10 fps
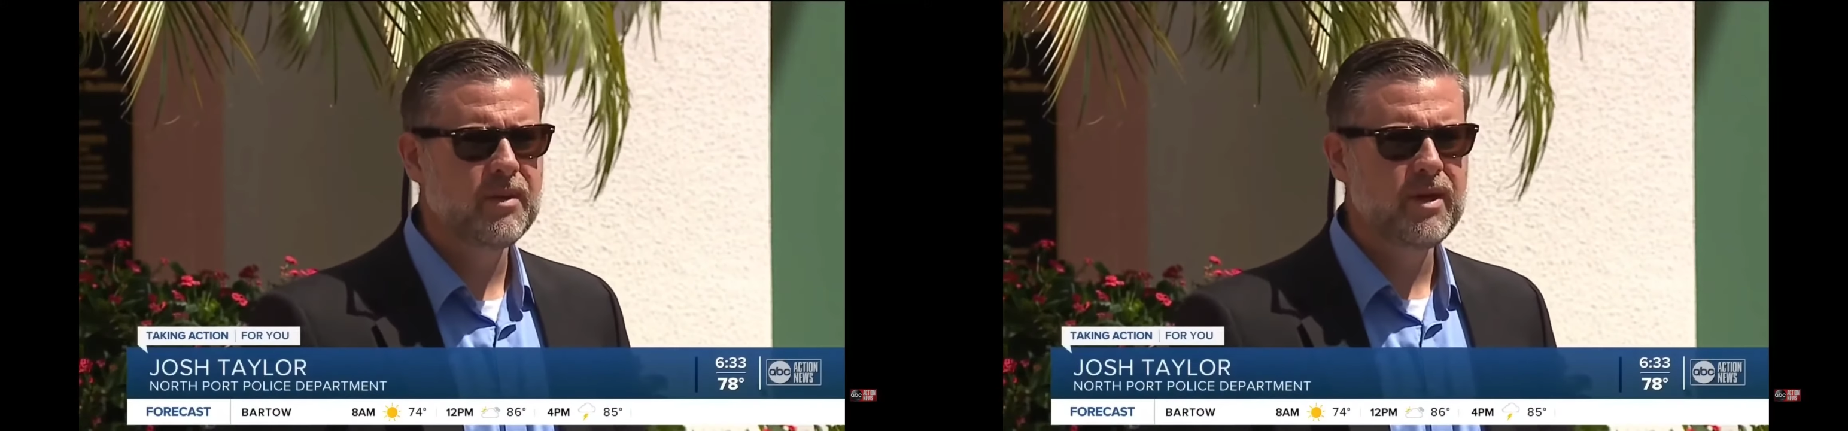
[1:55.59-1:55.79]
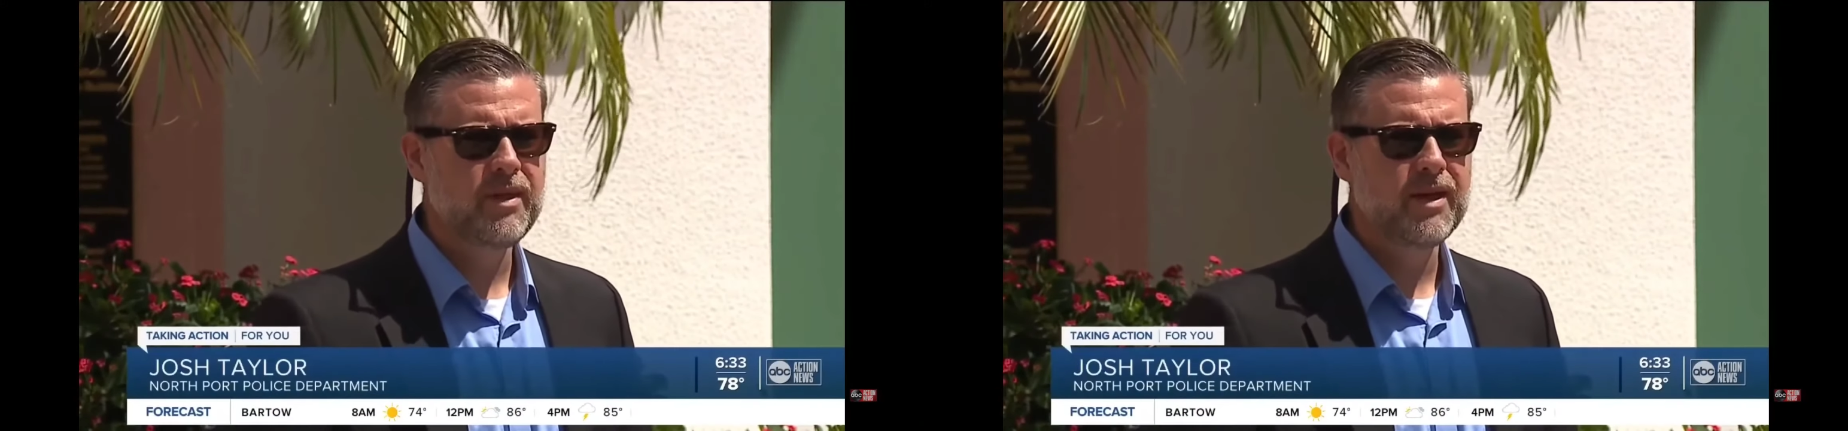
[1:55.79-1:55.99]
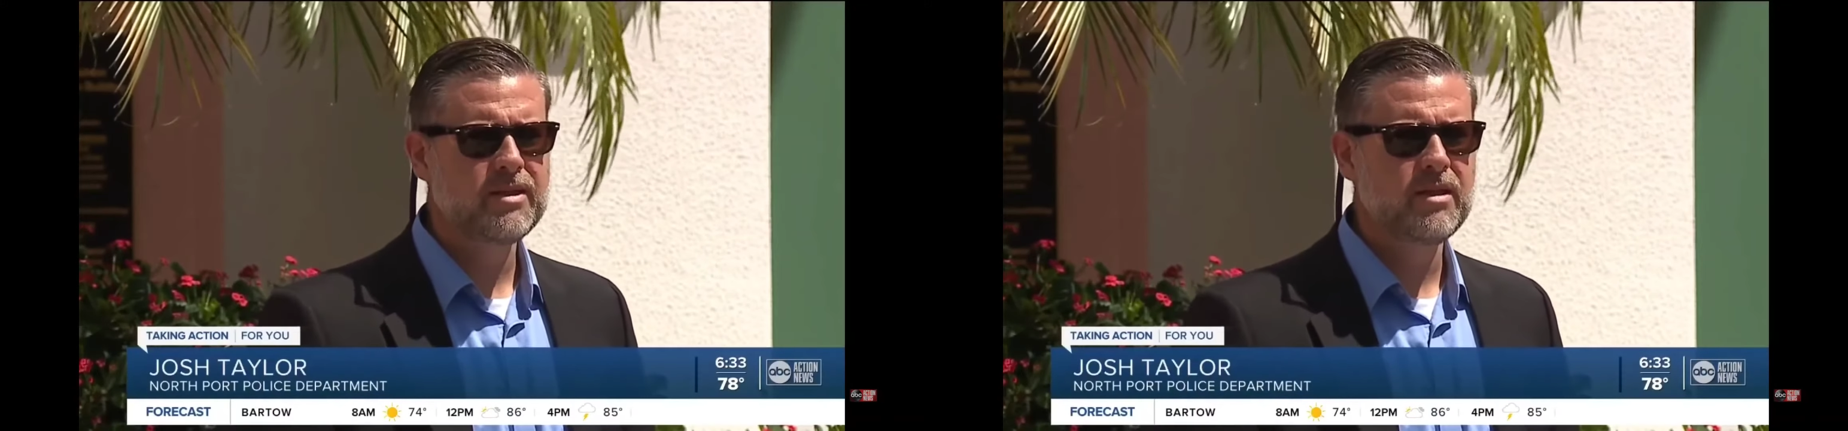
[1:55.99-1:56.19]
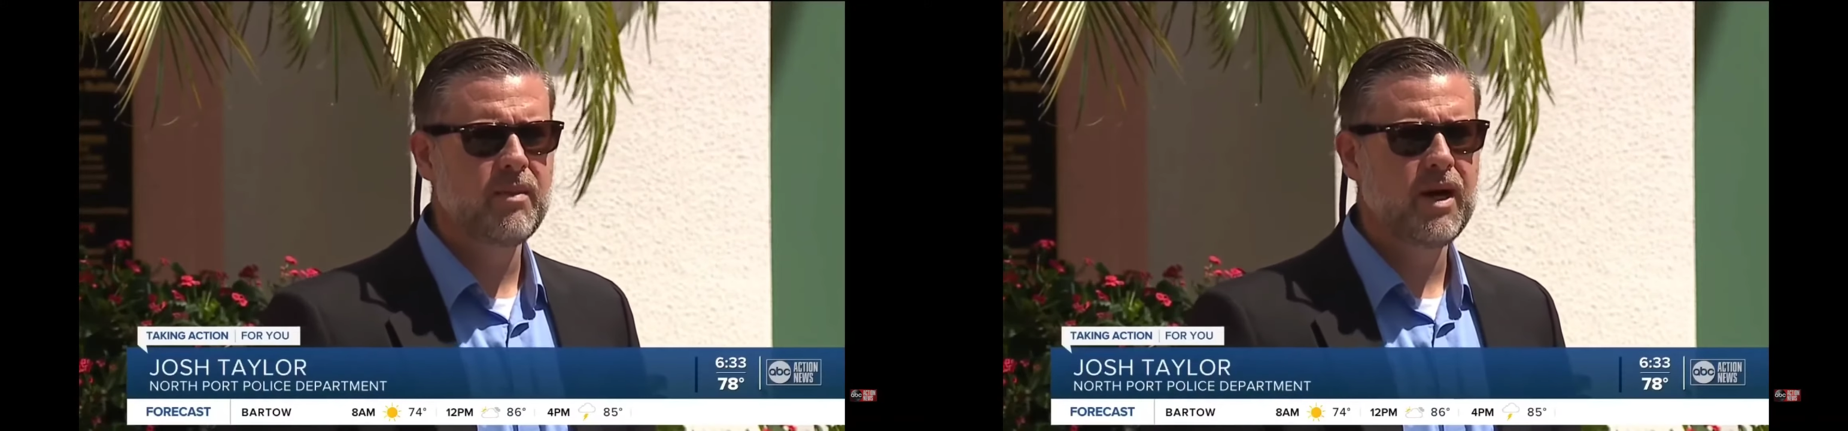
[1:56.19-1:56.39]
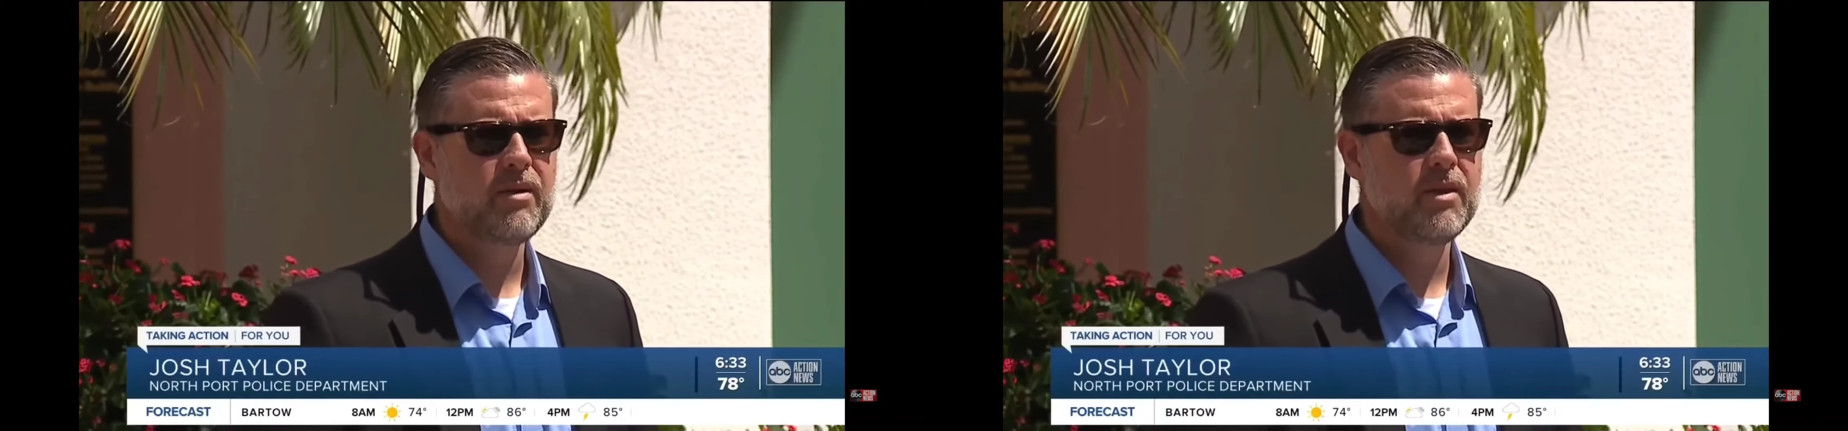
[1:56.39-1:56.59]
I mean, that's the
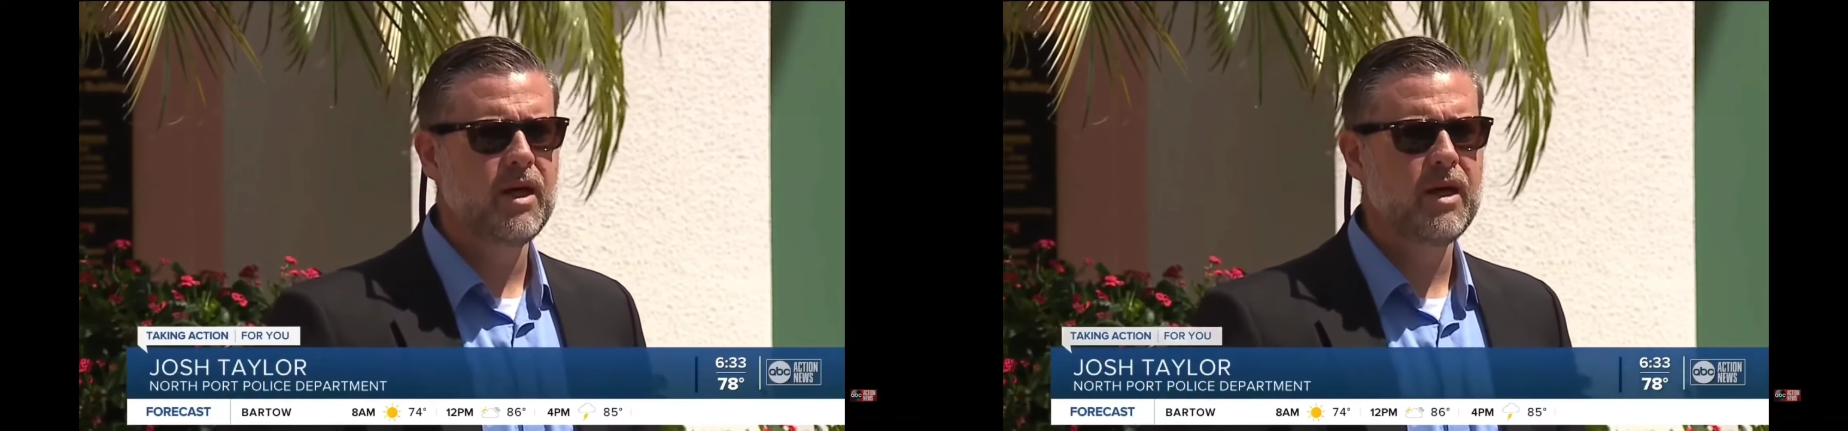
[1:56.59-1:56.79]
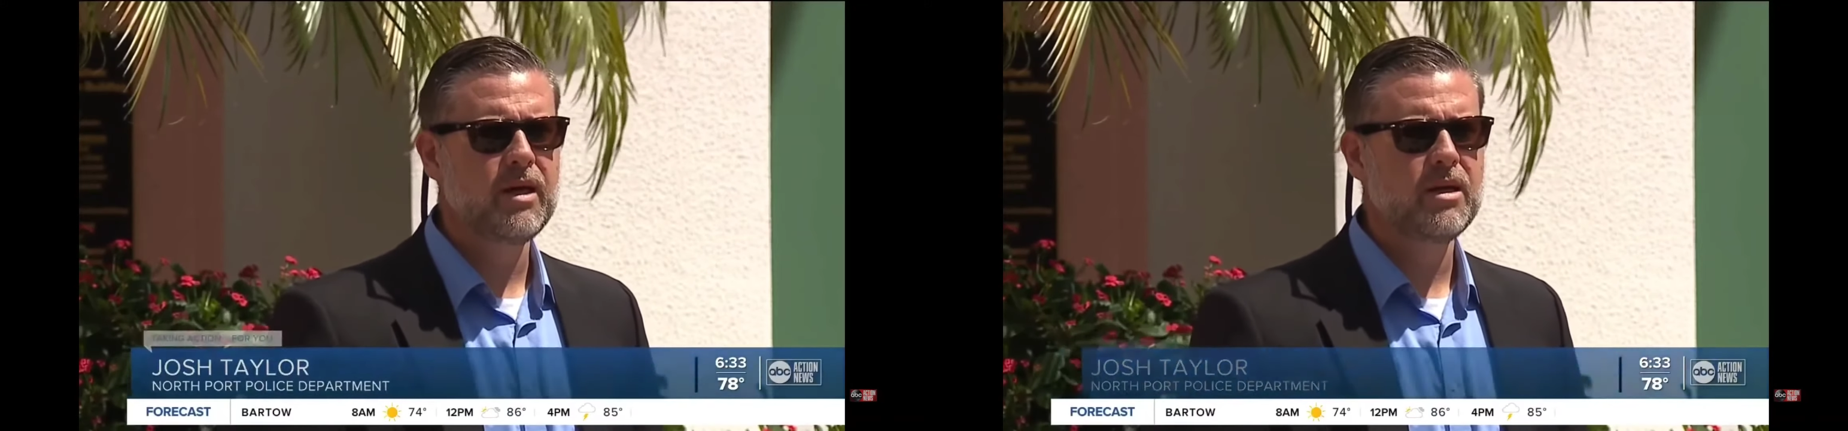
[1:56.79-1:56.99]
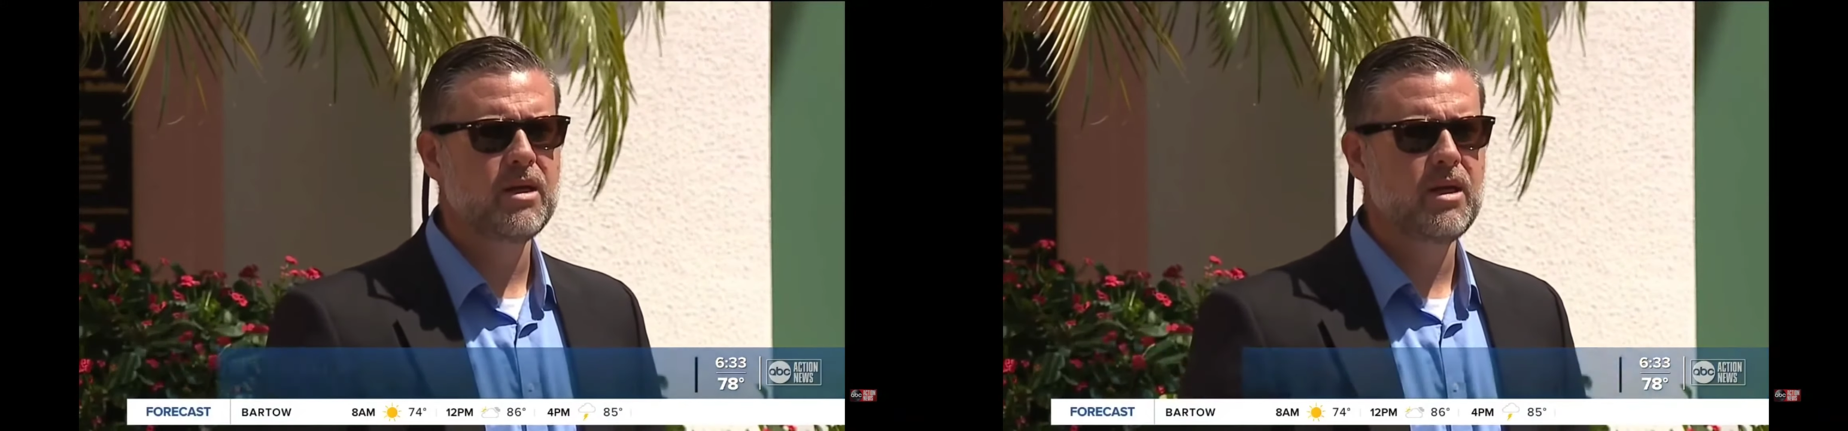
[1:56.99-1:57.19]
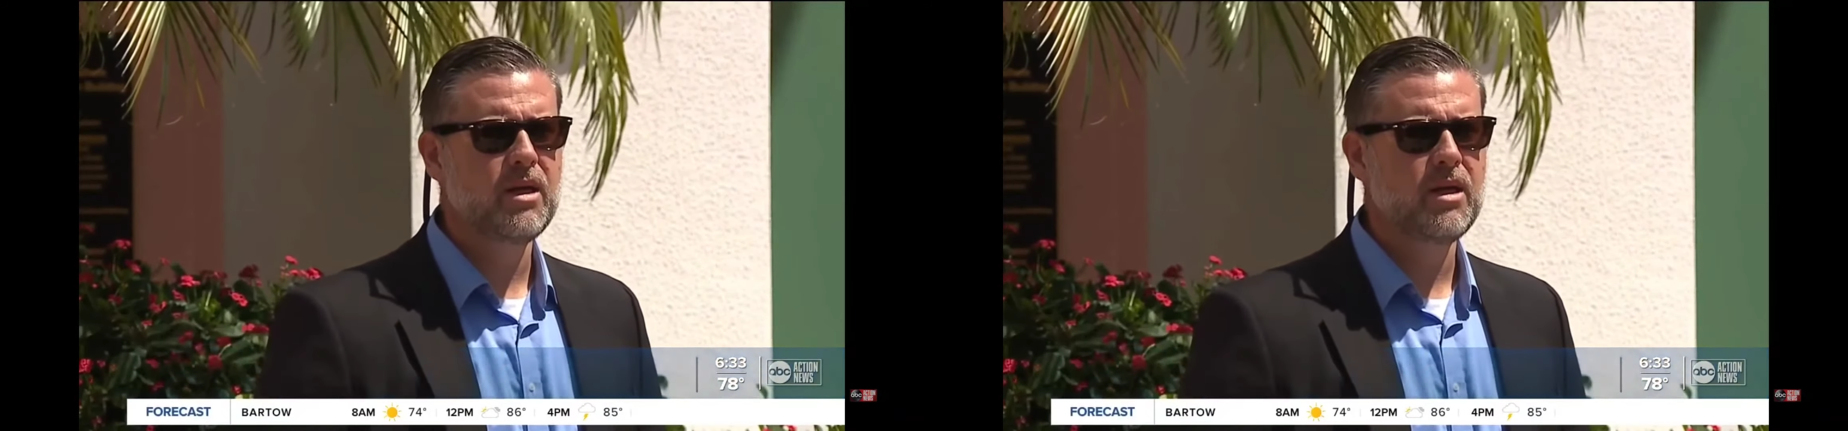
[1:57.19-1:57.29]
bottom line.